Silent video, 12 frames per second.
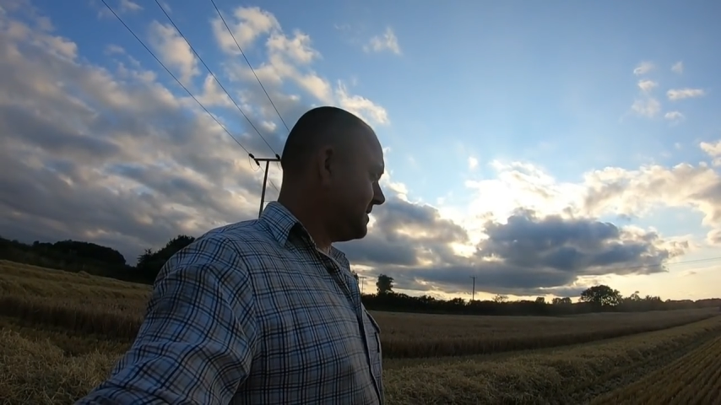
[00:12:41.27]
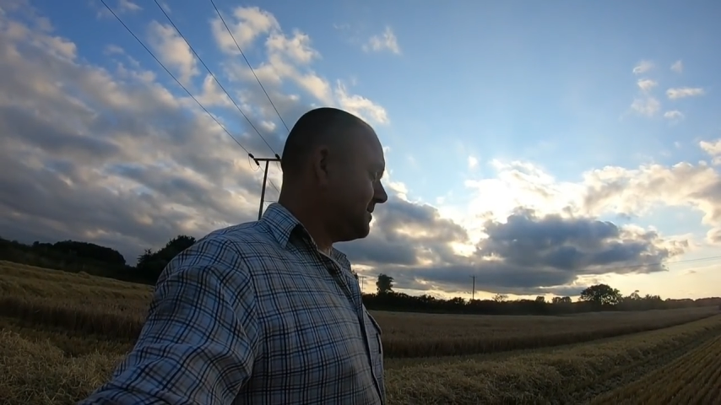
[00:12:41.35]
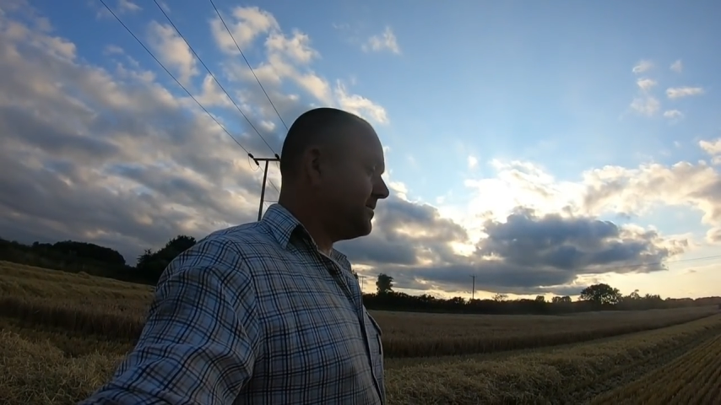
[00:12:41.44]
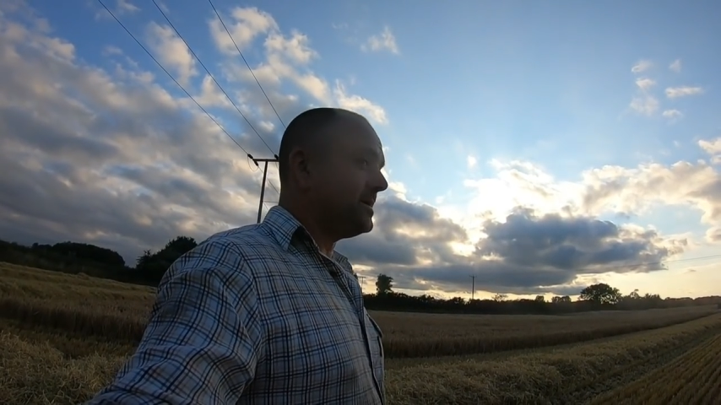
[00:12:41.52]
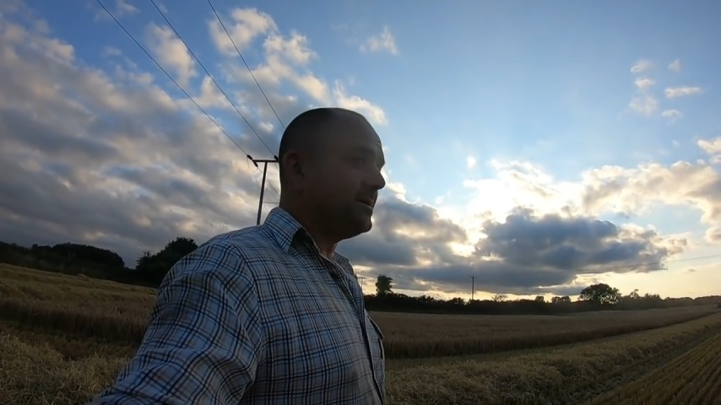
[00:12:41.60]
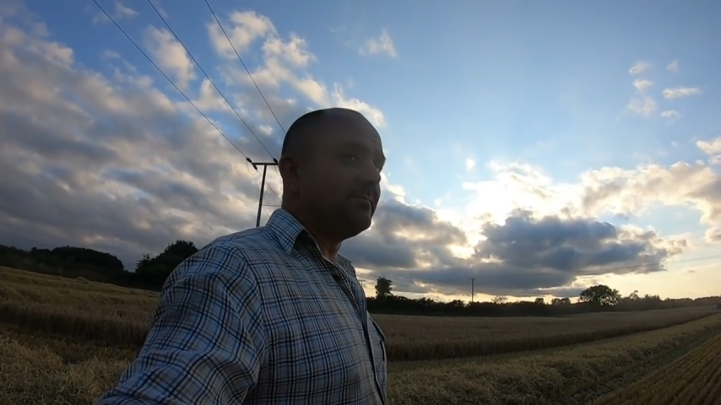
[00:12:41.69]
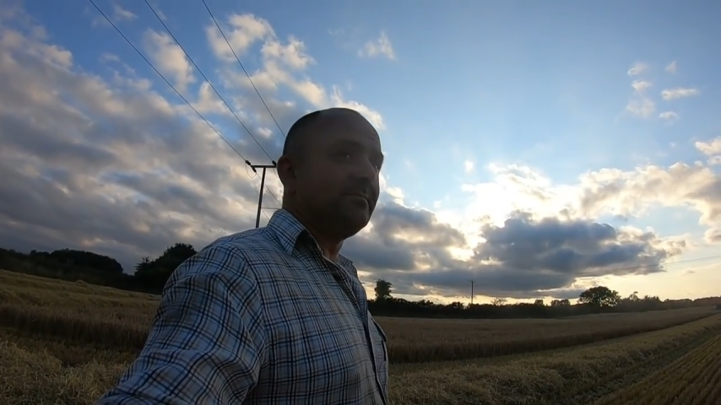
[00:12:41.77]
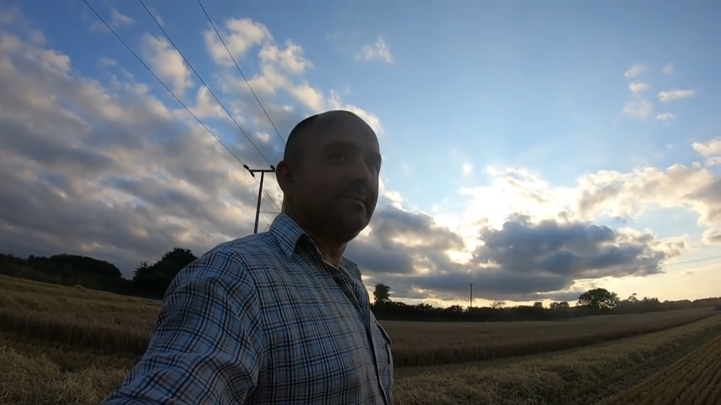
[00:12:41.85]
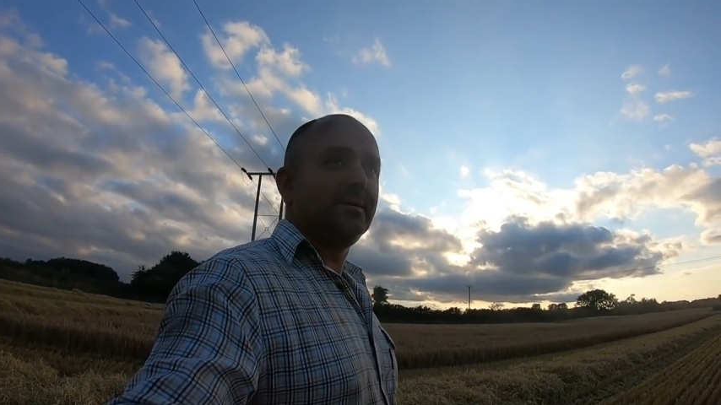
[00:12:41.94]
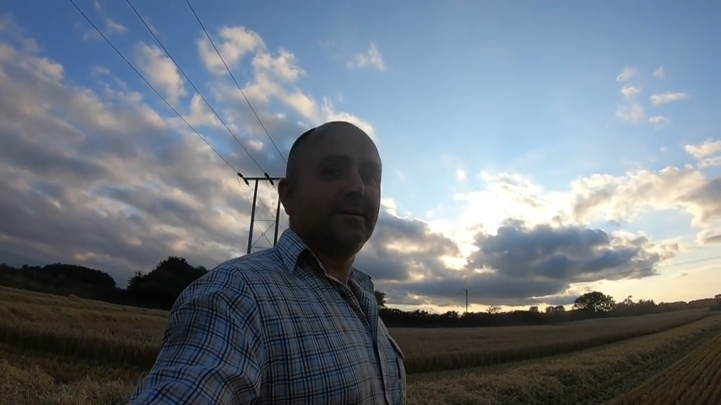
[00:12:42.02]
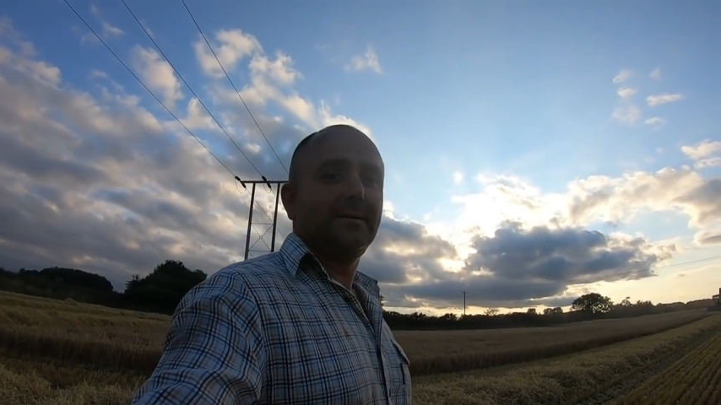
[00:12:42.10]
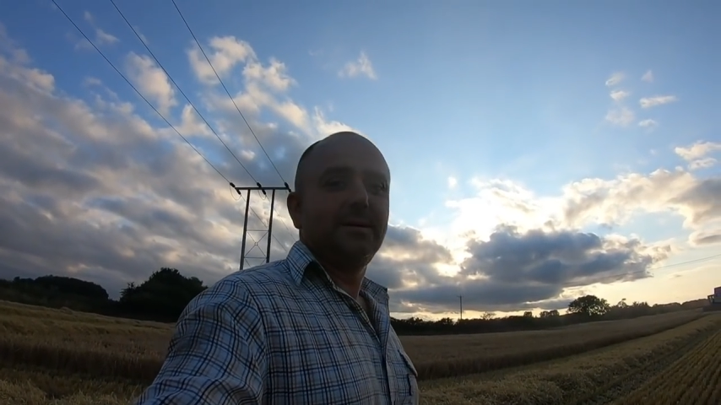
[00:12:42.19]
I
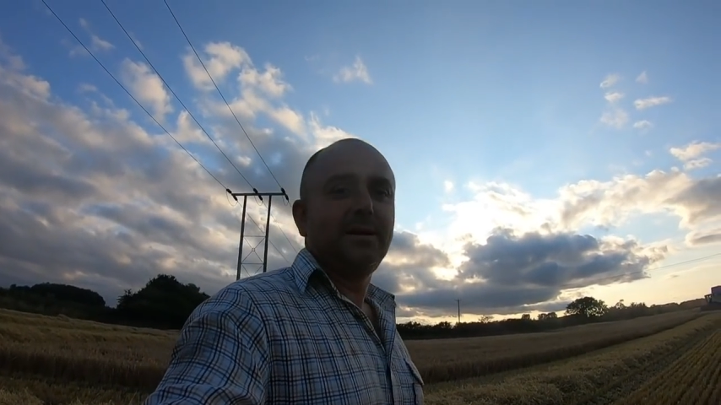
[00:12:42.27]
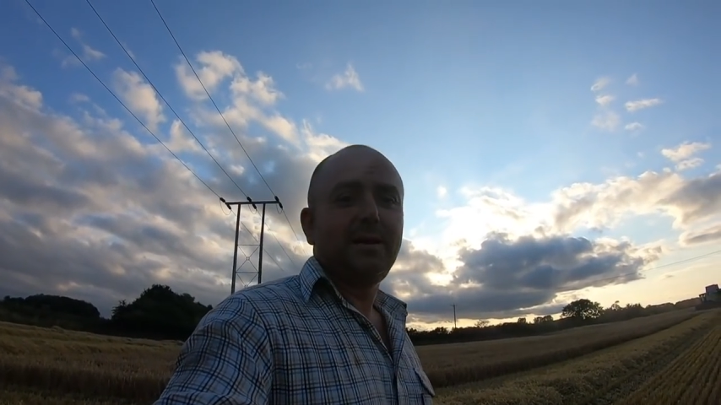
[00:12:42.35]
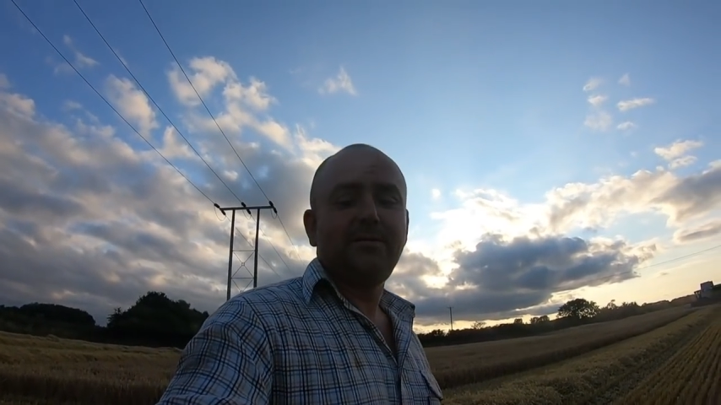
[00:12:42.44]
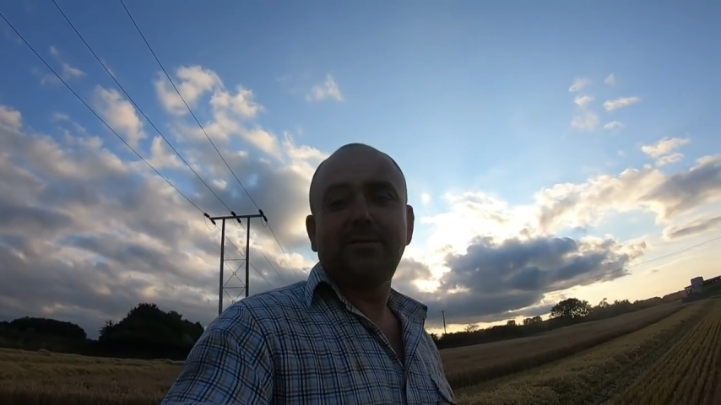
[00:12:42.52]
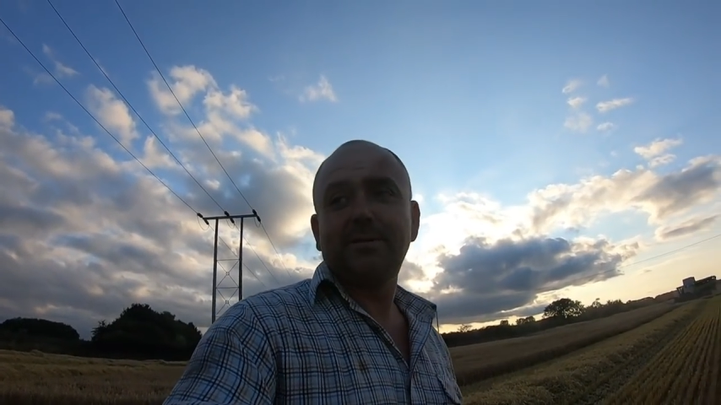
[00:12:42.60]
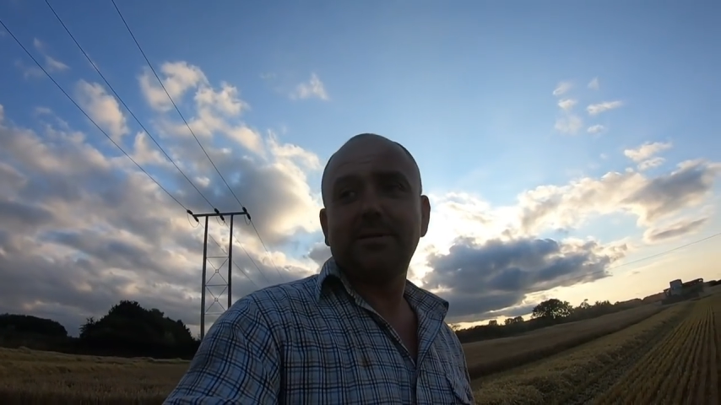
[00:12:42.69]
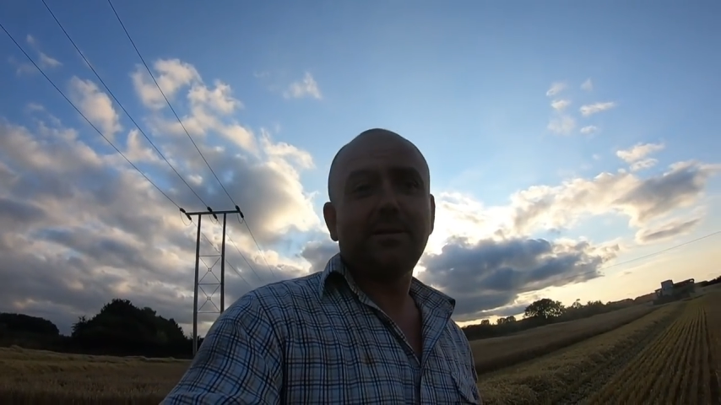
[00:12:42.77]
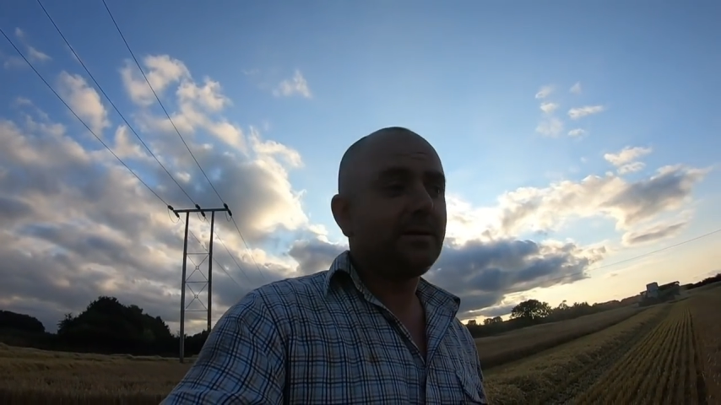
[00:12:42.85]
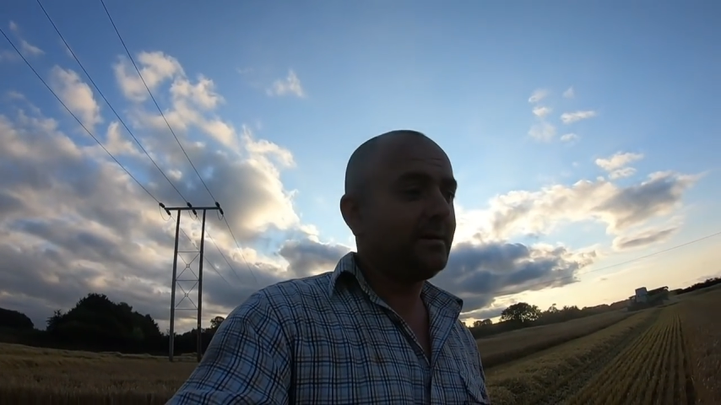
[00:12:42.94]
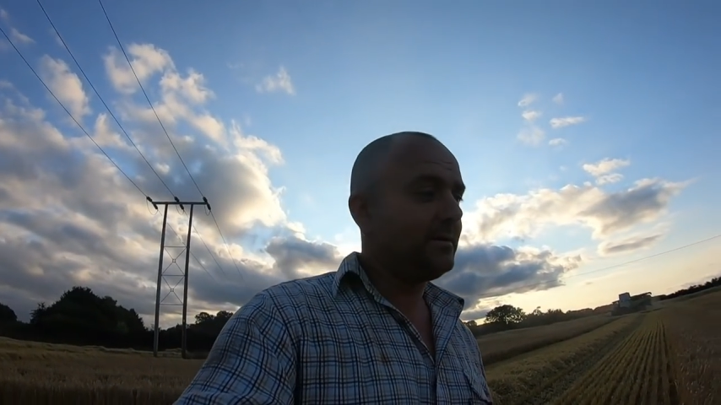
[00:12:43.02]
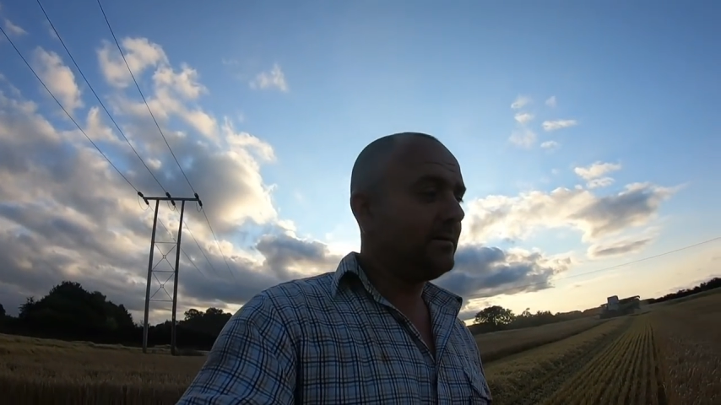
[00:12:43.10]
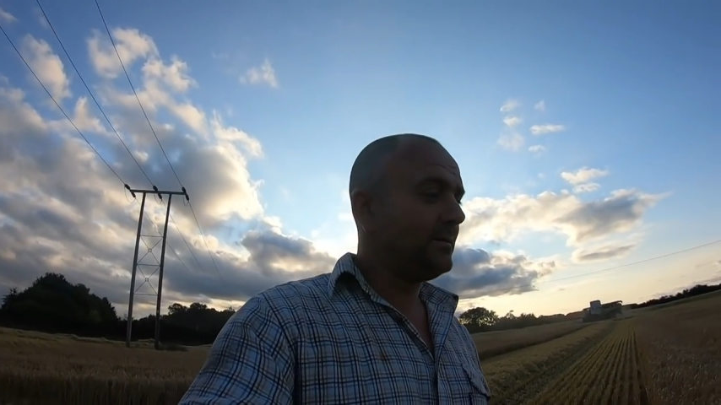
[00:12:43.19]
mean, everything.
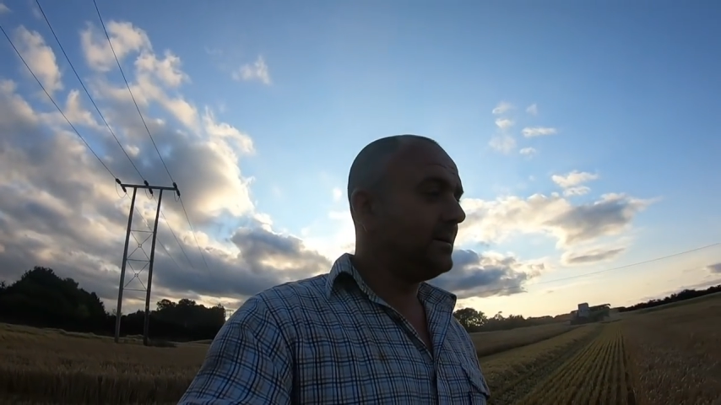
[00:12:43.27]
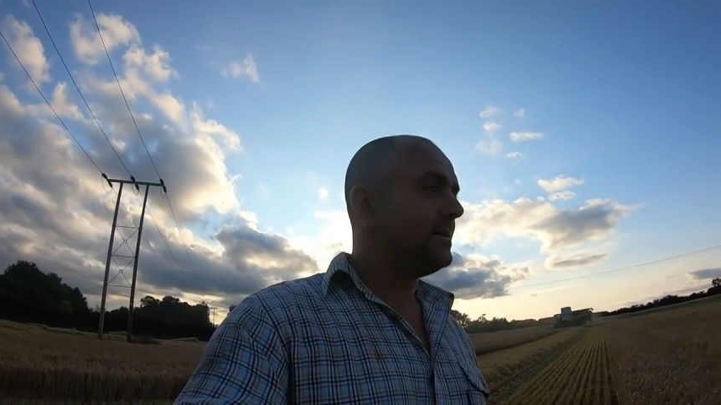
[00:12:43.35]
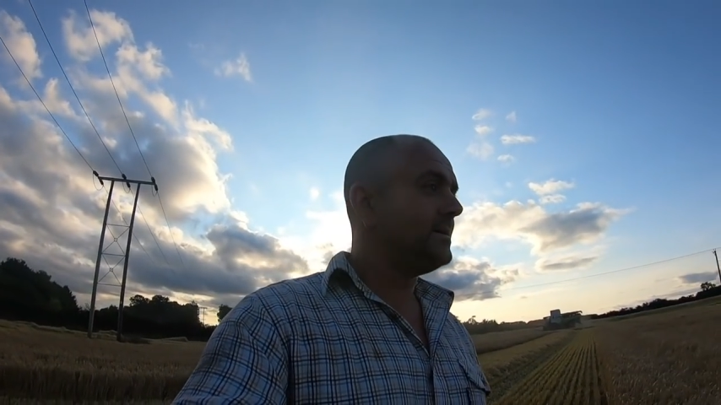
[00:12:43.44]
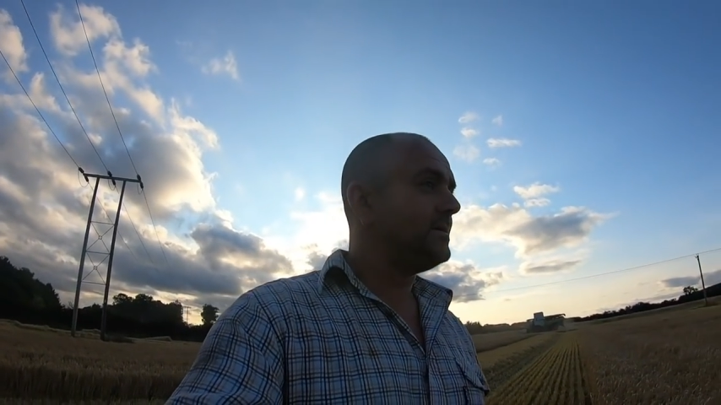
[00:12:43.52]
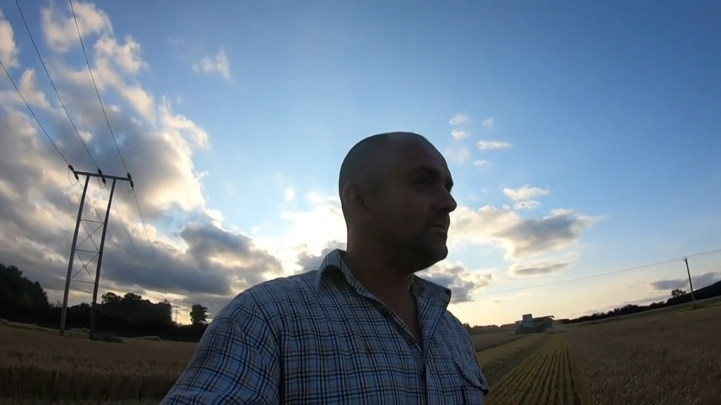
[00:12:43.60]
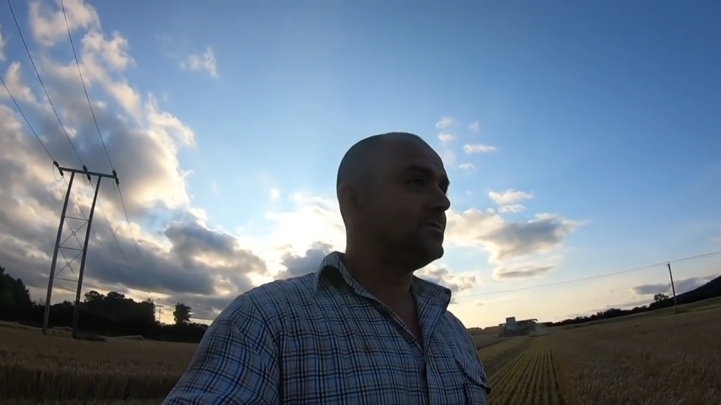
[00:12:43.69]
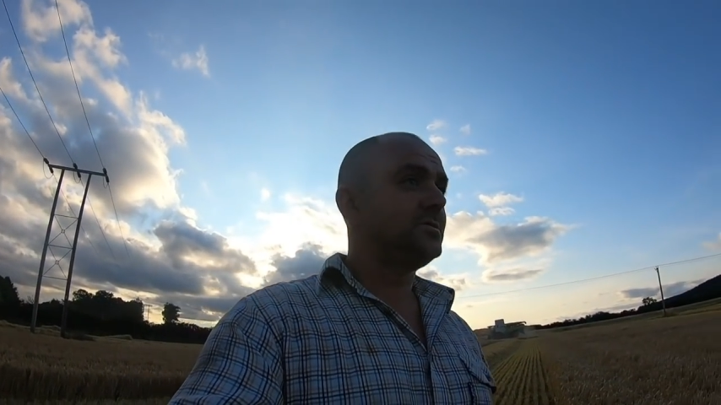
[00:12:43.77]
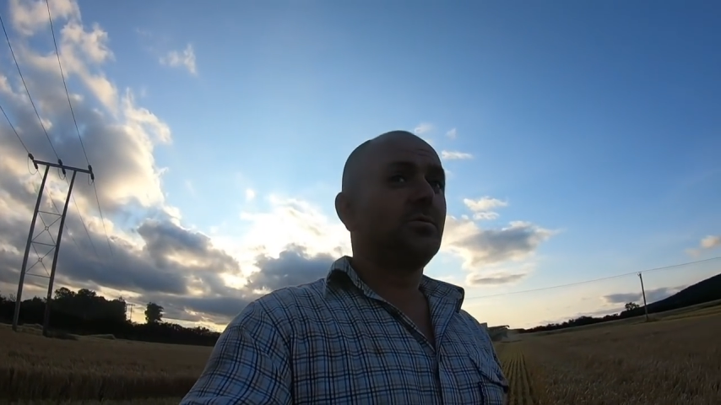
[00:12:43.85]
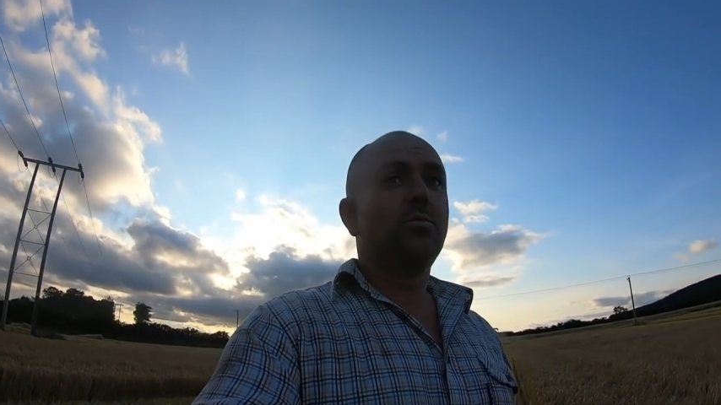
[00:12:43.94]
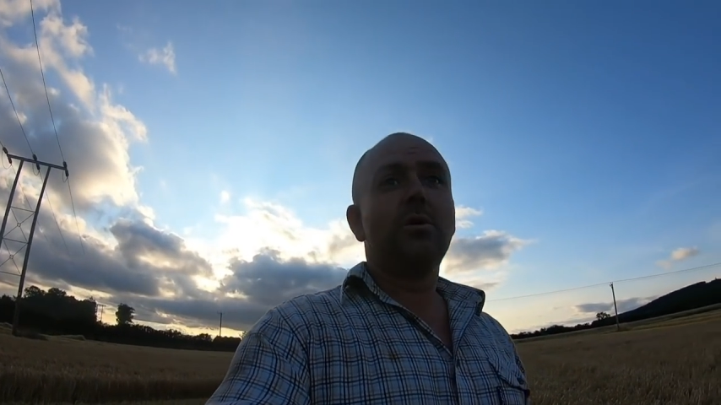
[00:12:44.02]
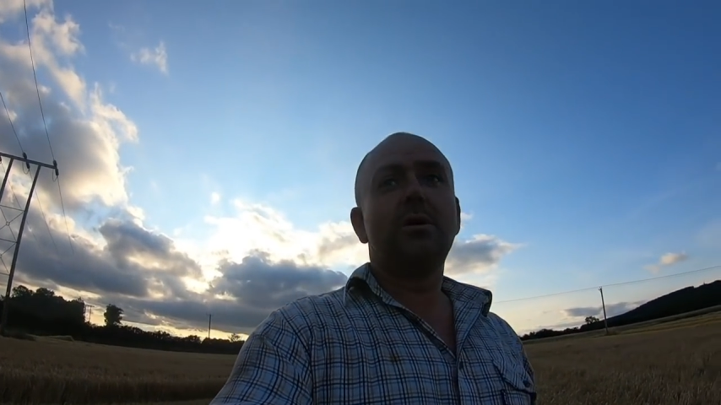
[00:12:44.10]
It was the